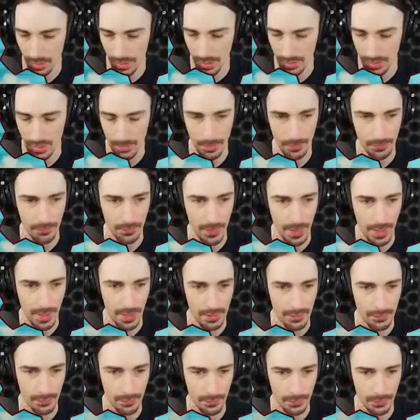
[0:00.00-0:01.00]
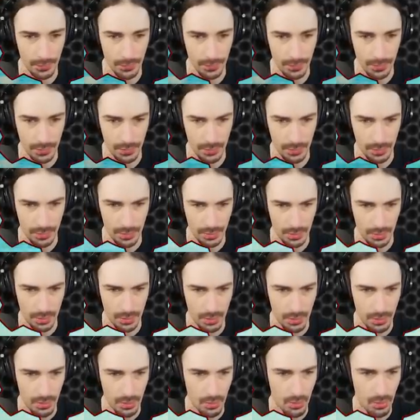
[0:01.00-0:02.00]
right, number 5.
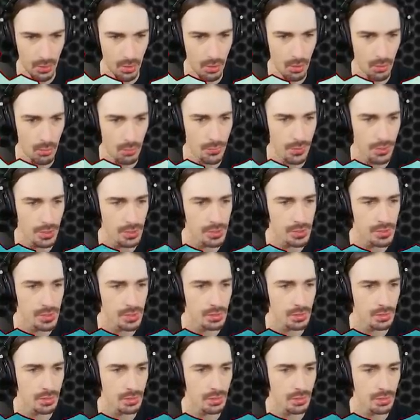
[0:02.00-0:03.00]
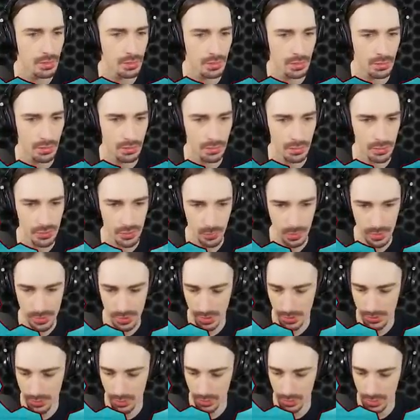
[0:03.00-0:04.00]
Oh, there's ones
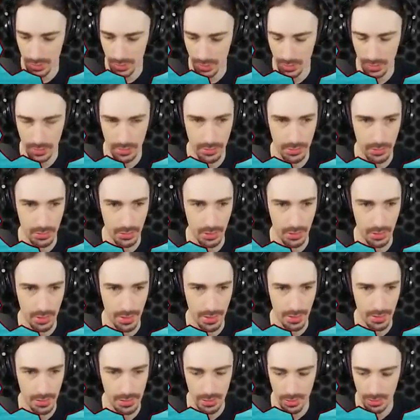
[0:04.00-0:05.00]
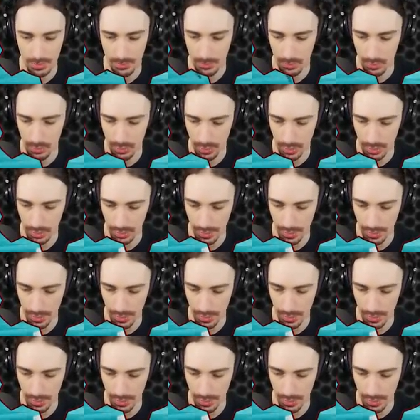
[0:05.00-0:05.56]
underneath? All right, I gotta turn more to the